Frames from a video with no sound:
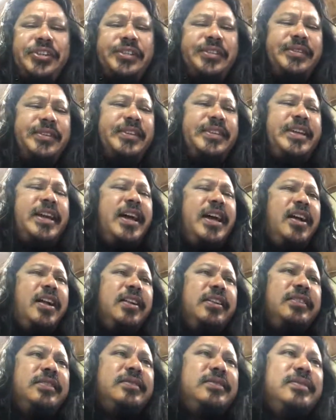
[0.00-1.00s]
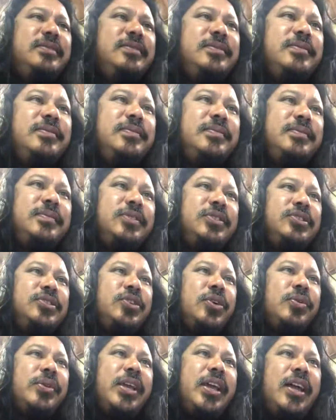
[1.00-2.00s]
Cal,
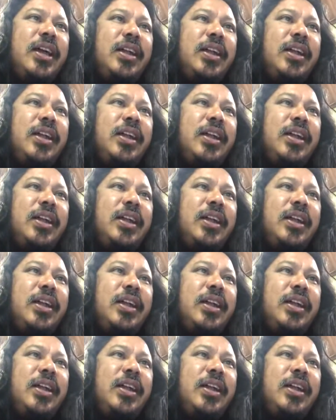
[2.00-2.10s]
SoCal.